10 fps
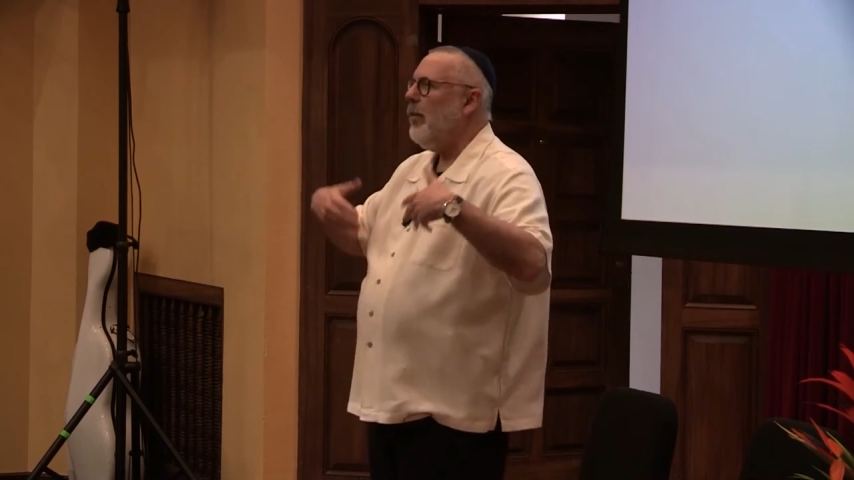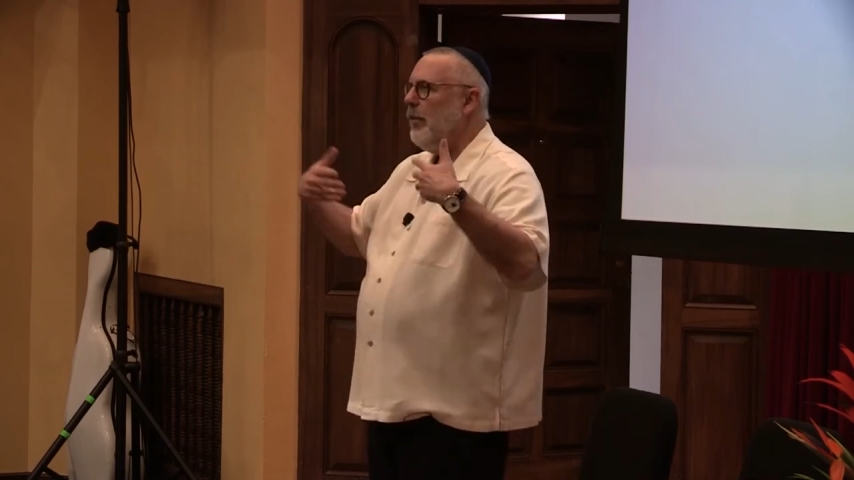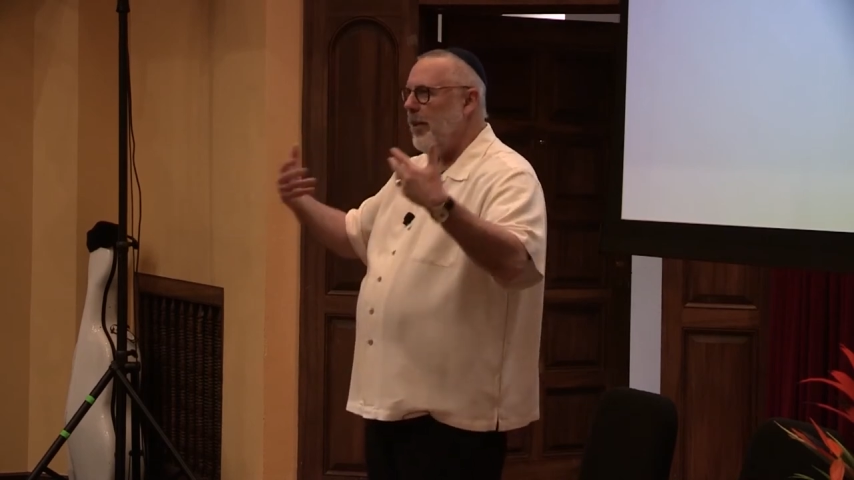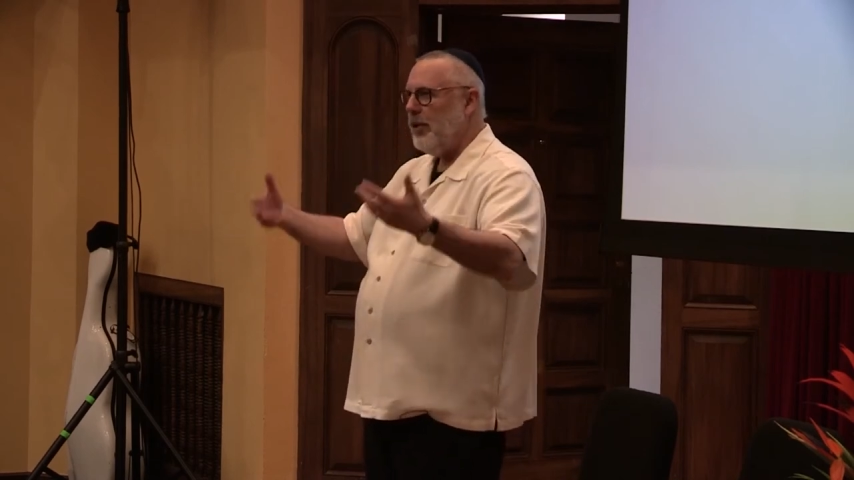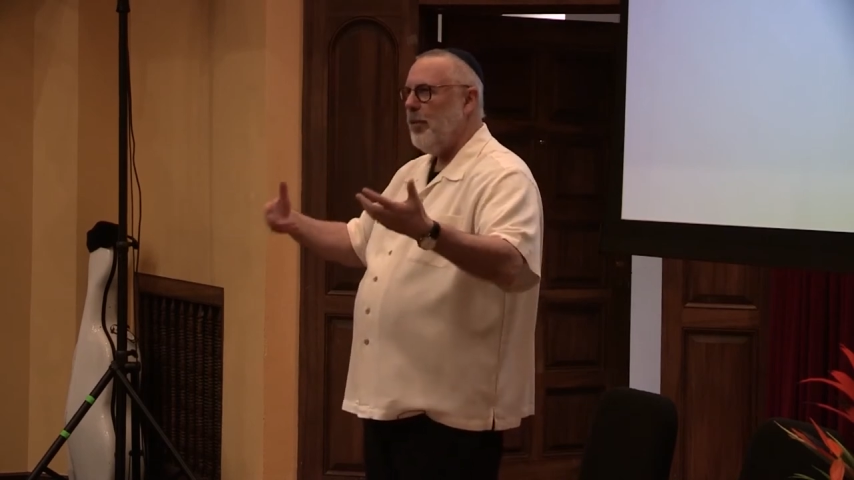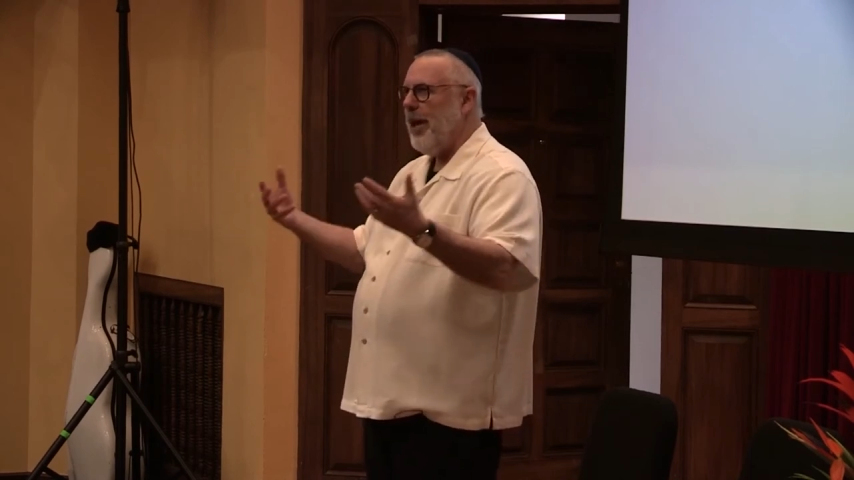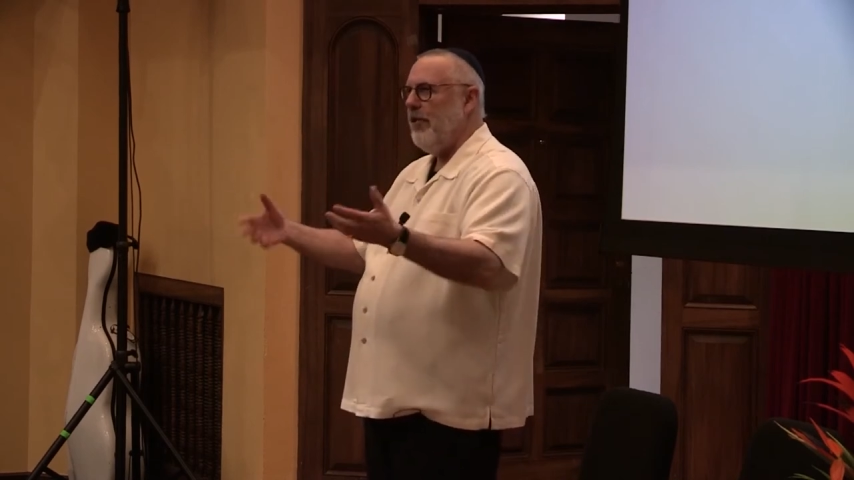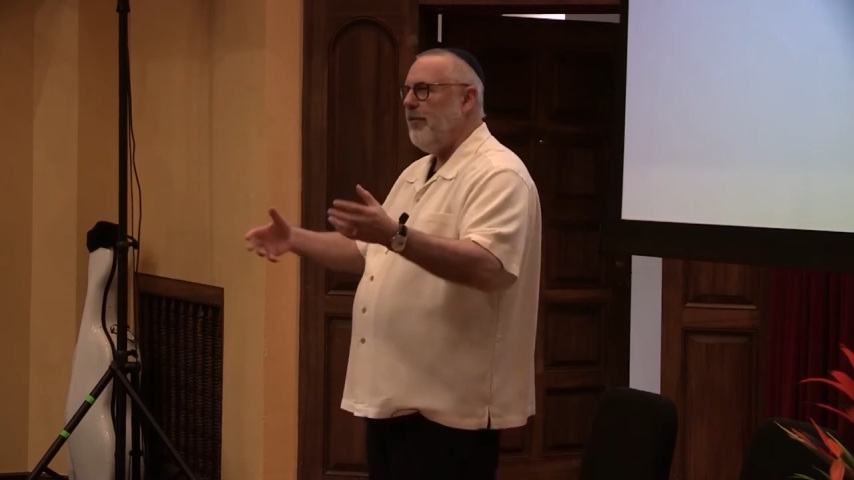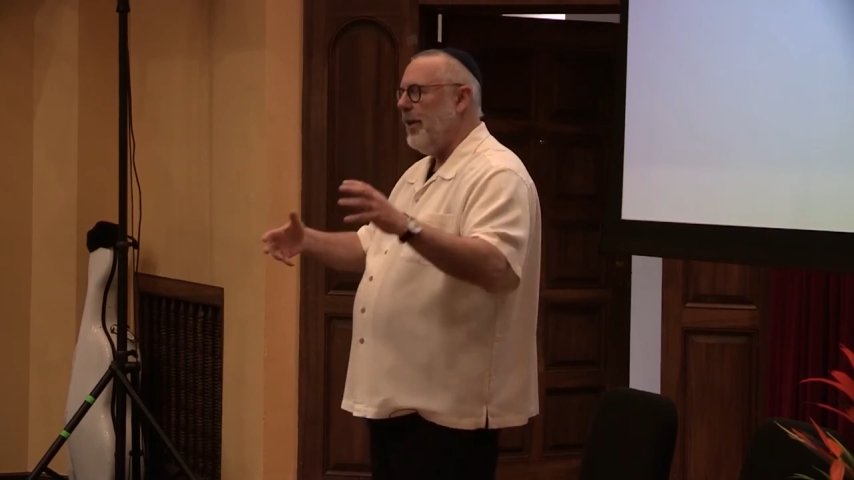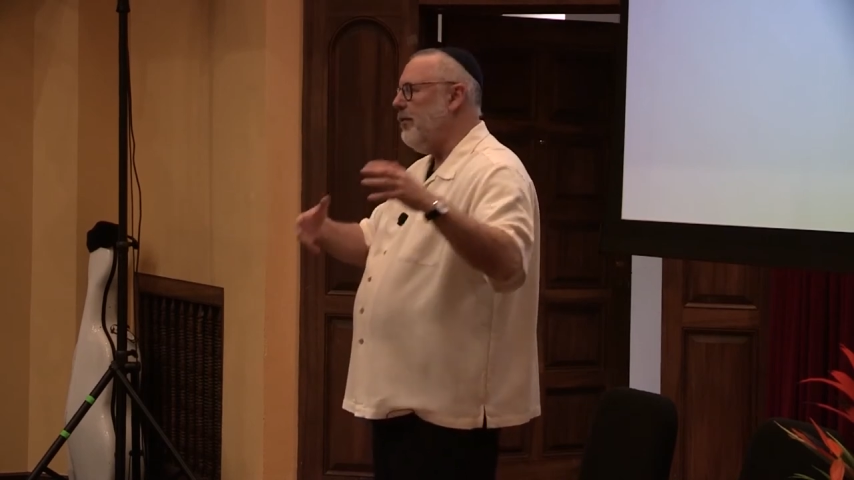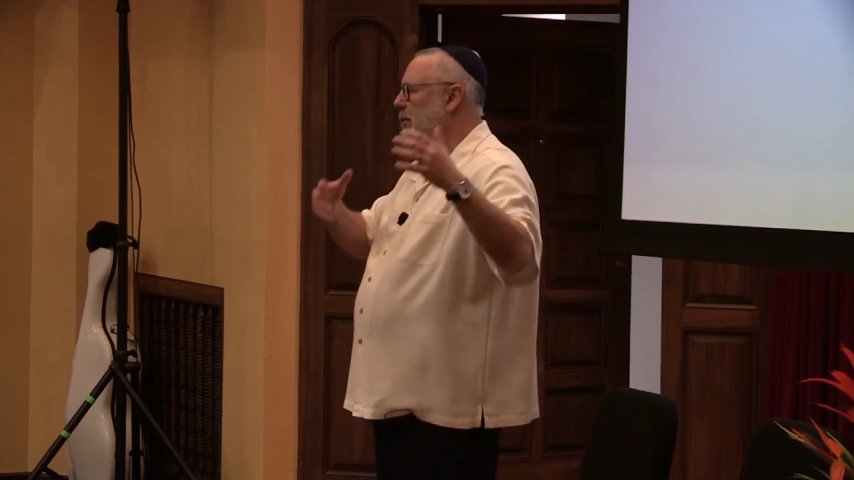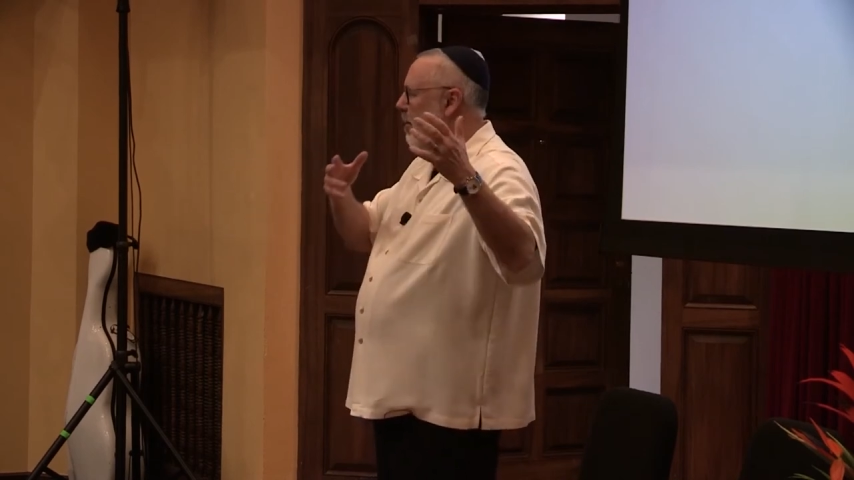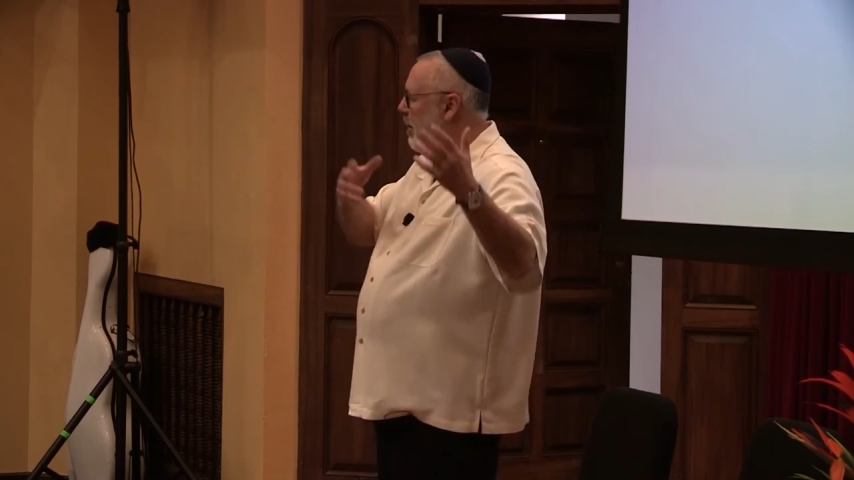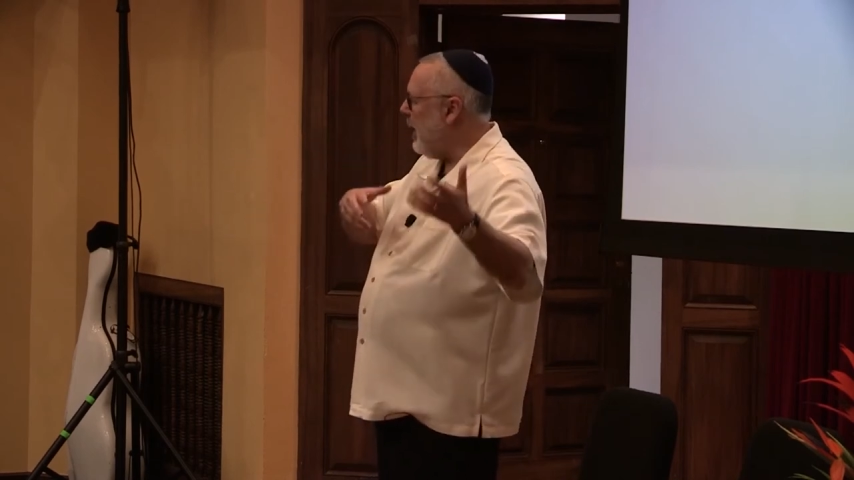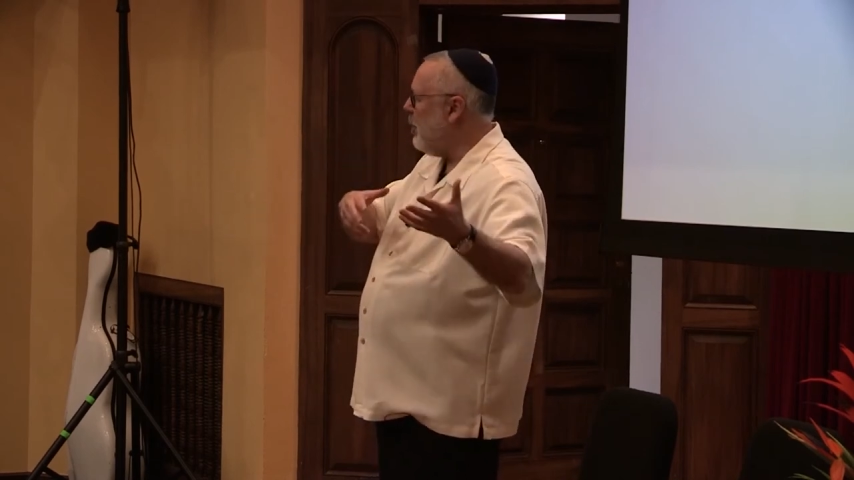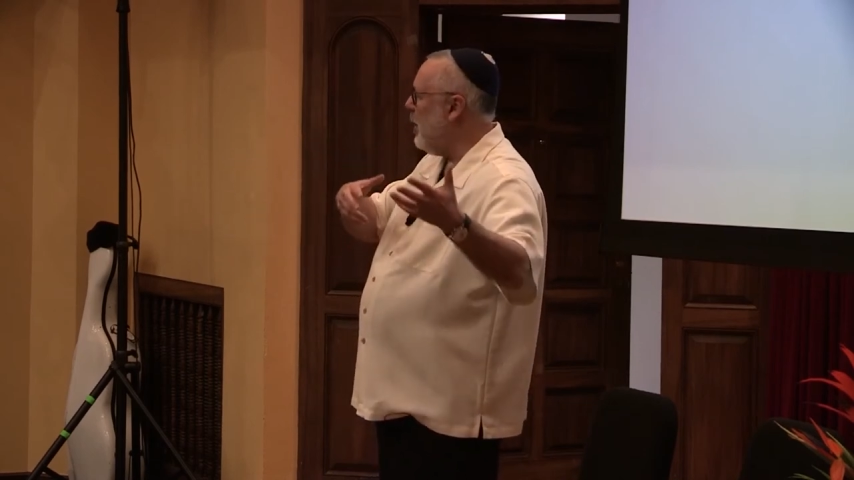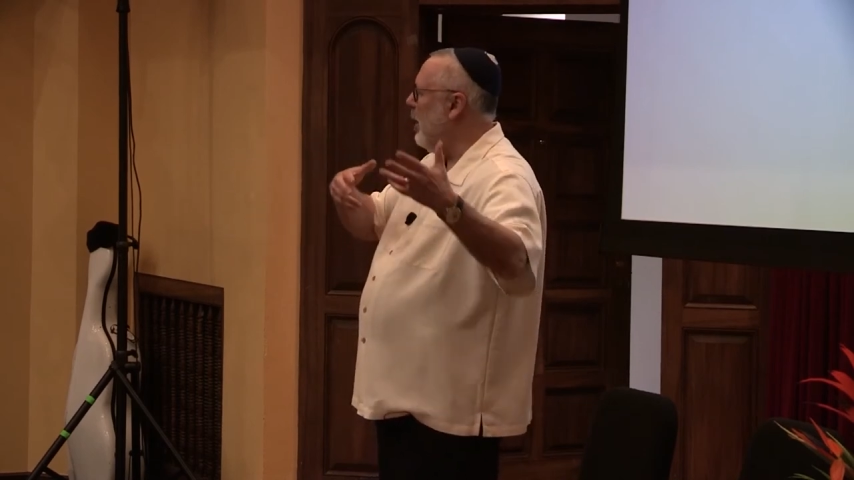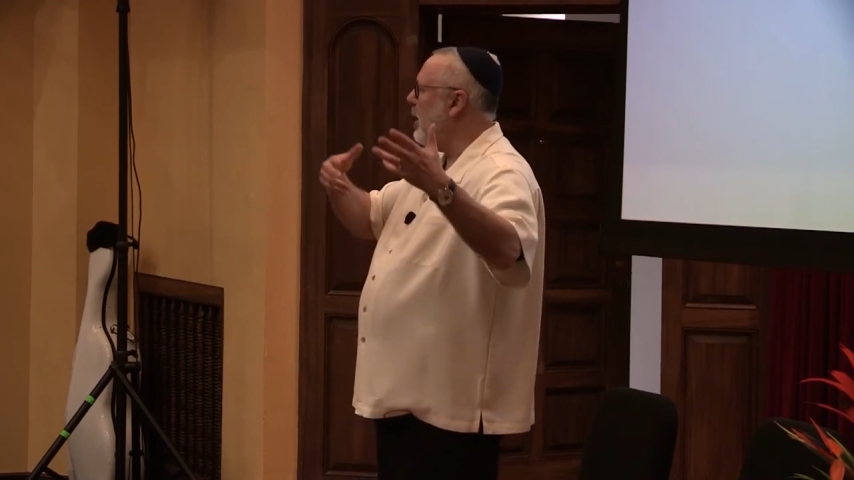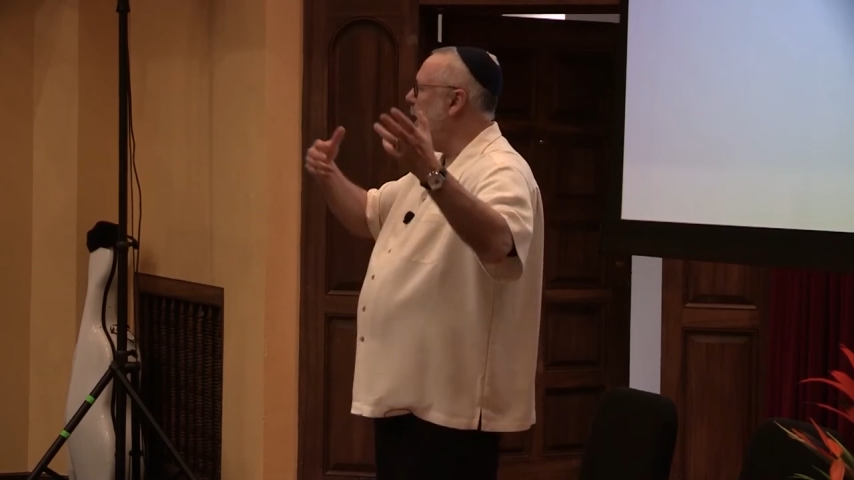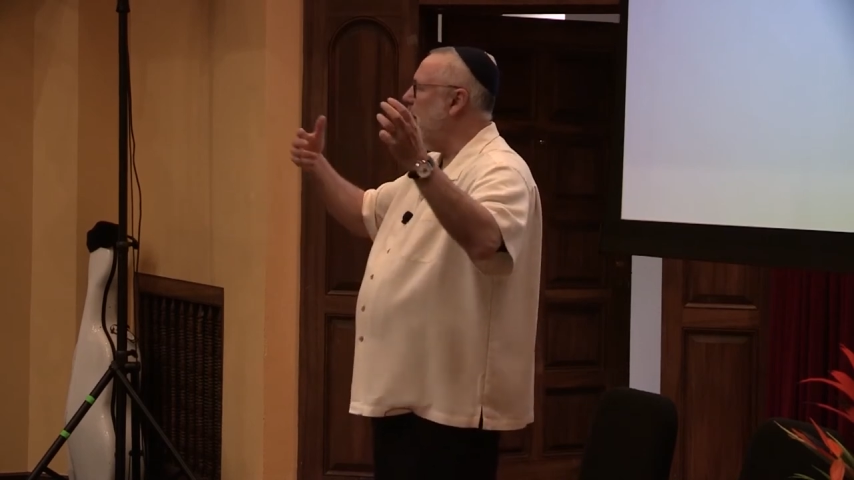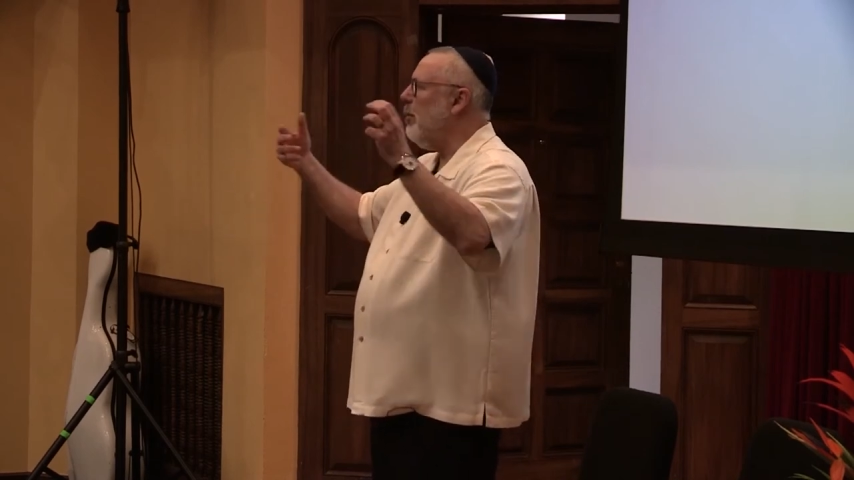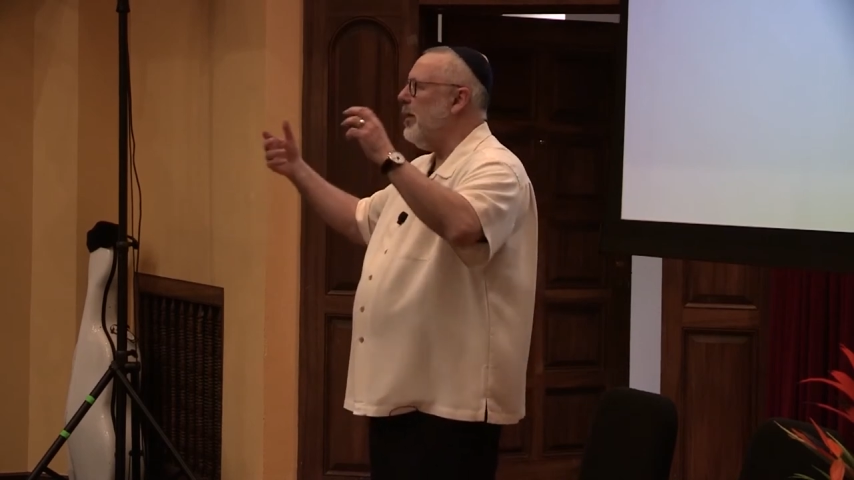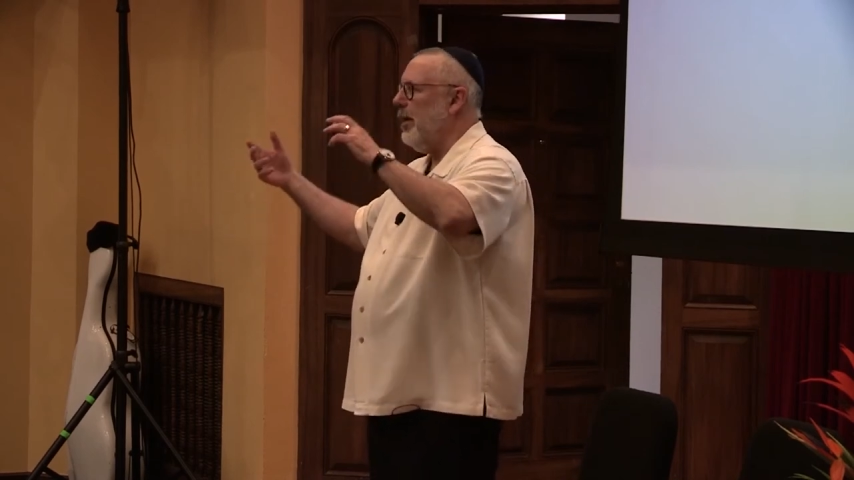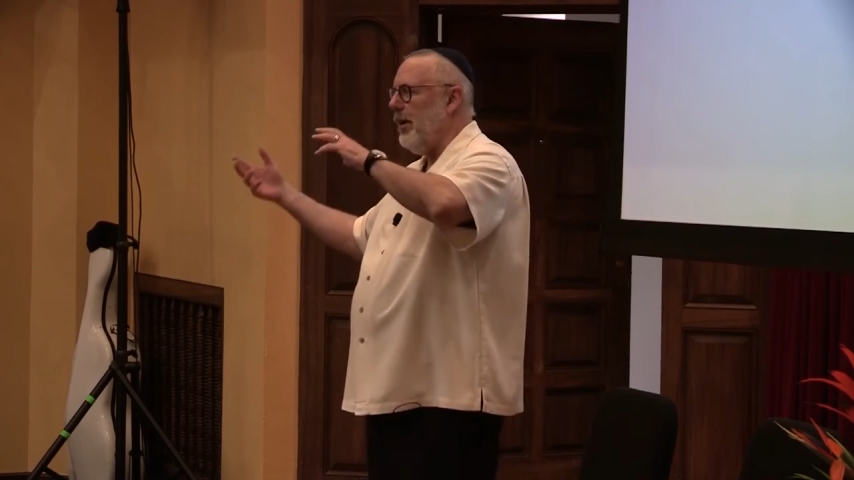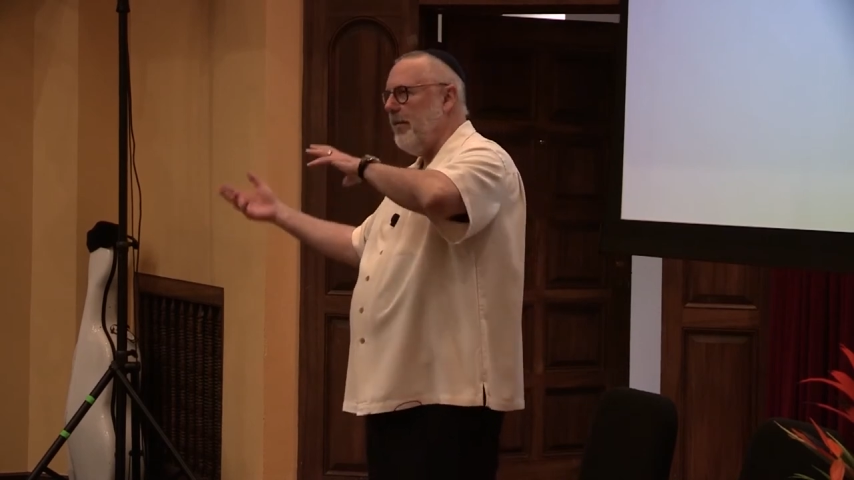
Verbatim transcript: which may have been from a matriarchy and with a,